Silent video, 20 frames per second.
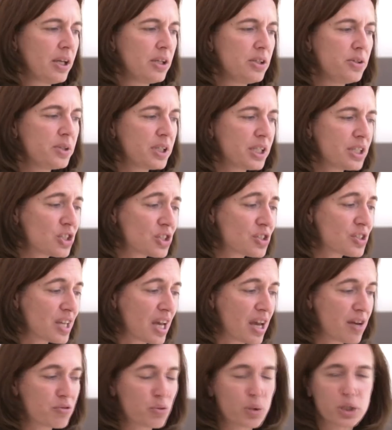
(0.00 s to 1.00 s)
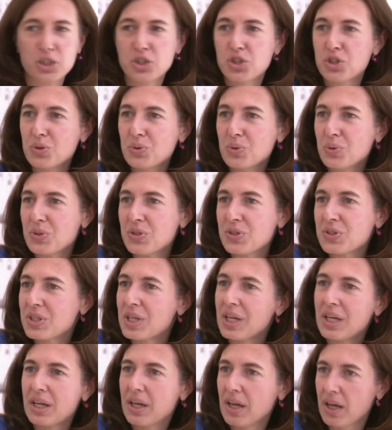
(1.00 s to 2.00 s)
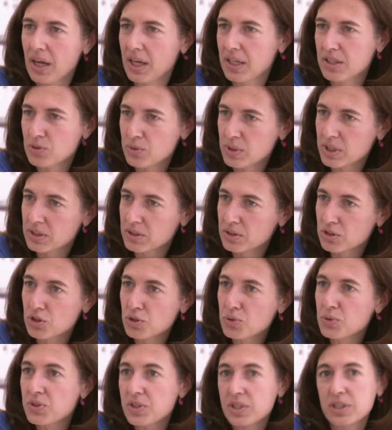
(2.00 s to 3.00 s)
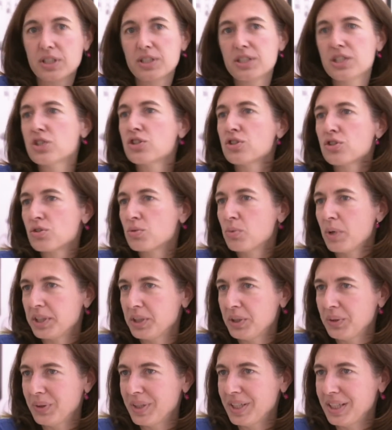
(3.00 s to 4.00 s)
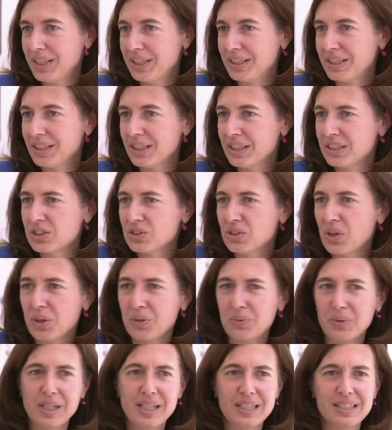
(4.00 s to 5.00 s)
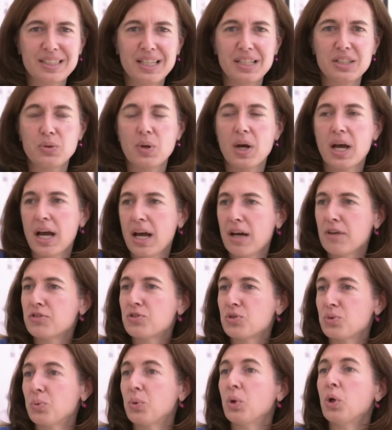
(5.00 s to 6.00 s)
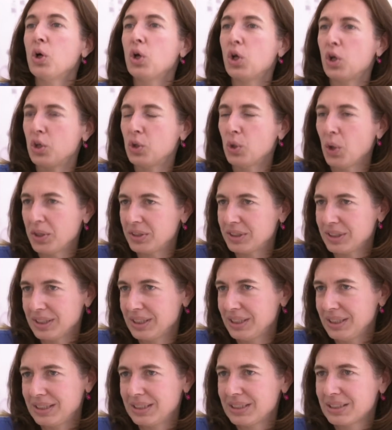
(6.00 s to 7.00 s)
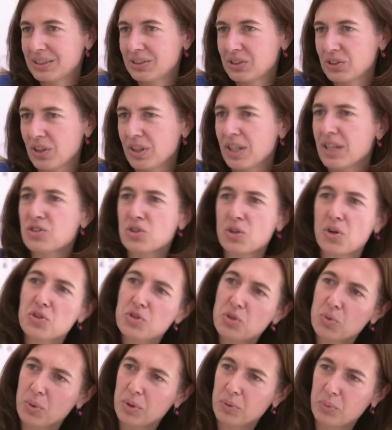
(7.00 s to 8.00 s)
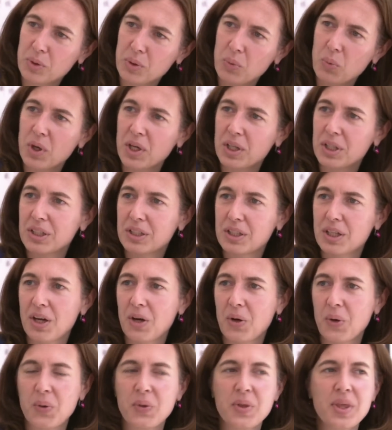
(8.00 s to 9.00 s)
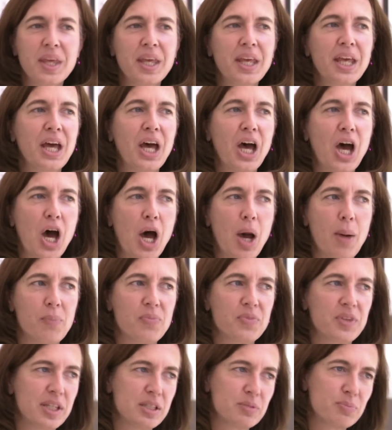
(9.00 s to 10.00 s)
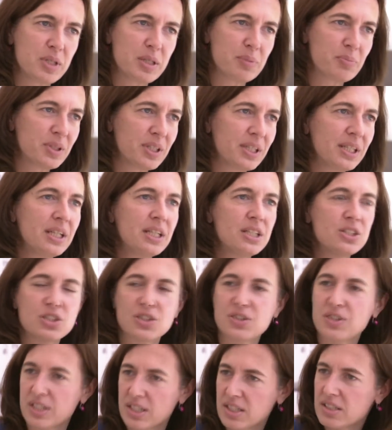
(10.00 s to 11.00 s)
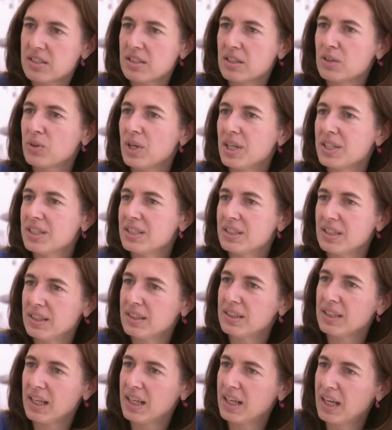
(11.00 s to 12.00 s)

You can just have one juice and drink the juice in addition to what you eat. It's not really that you have to not eat. So that's also what we want now um, that people just integrate it in their